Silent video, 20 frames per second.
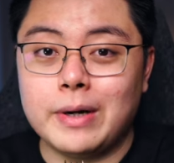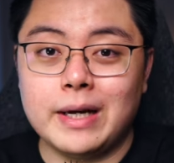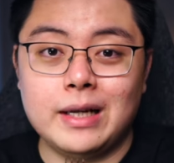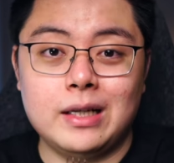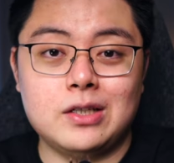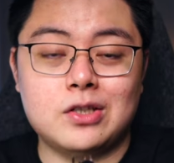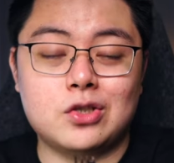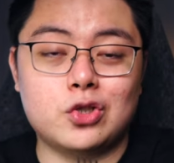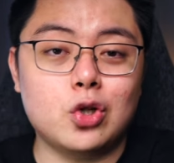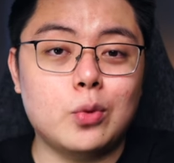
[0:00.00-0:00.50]
by
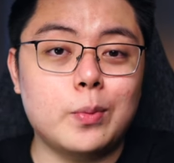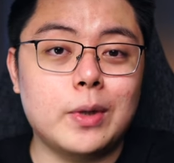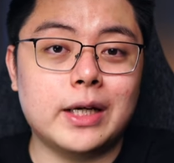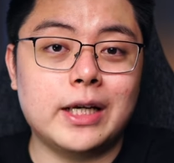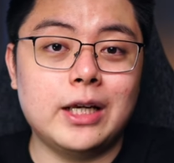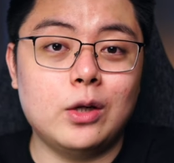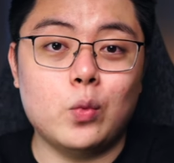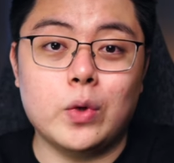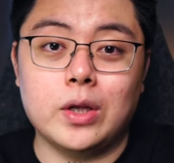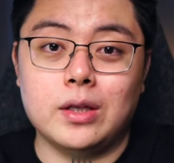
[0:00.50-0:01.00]
the stock
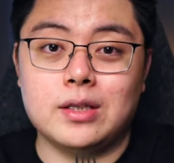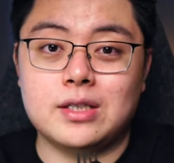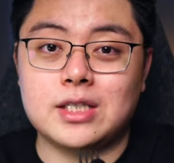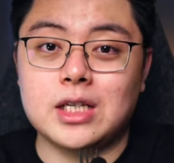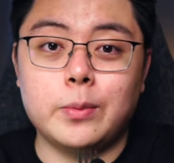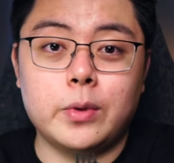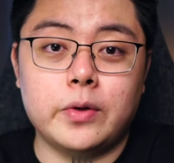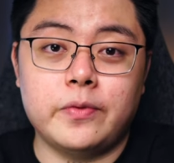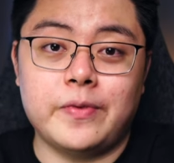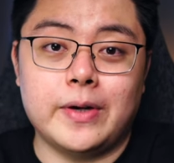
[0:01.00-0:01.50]
market when
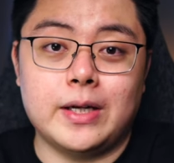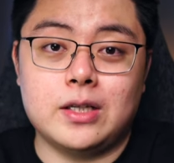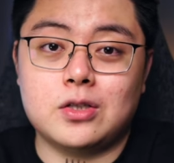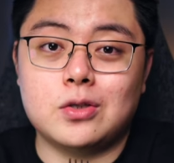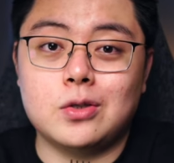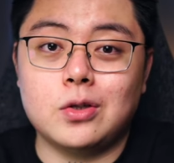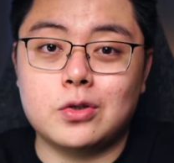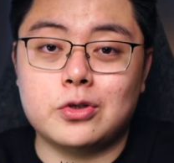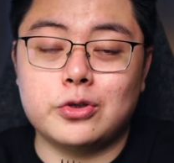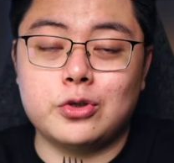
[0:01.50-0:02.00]
some of my
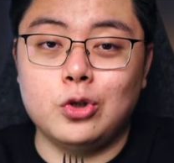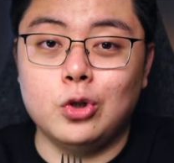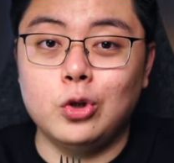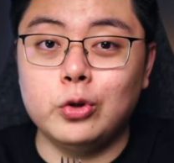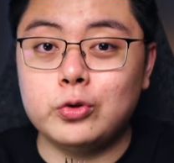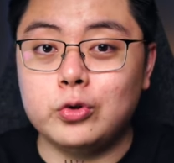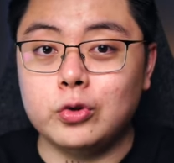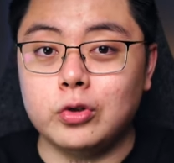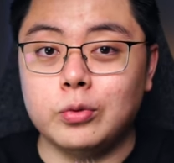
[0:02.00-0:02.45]
stocks go to